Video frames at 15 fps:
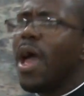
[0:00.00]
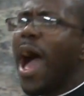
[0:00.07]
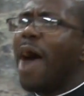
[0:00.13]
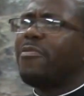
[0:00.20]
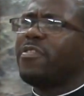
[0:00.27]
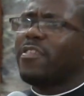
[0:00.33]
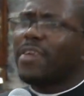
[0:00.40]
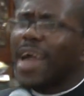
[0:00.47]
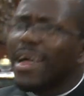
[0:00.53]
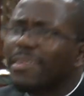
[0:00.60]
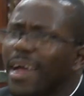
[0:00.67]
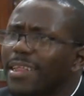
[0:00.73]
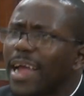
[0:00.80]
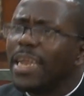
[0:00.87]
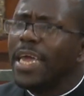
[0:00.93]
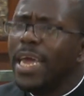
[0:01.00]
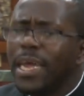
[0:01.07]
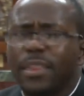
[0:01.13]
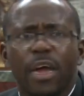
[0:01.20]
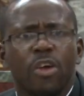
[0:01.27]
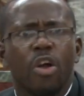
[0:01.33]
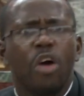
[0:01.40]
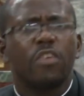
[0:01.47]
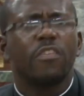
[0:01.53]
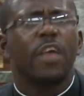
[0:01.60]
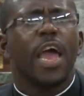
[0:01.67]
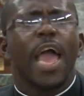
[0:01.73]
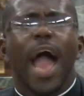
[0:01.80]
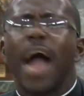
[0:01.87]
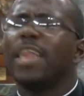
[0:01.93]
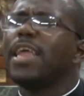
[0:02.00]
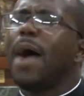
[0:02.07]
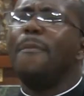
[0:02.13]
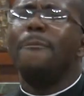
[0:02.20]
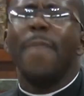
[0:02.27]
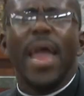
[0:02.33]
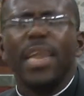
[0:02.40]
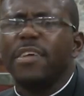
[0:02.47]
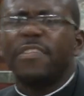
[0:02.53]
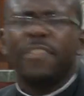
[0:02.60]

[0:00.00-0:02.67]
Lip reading: have scattered and hit the rocks, and there are many